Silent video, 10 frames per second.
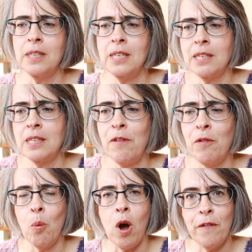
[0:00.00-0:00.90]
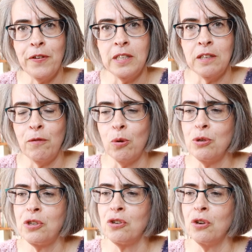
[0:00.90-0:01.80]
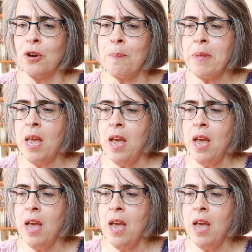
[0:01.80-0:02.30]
He doesn't a wife. He's divorced her.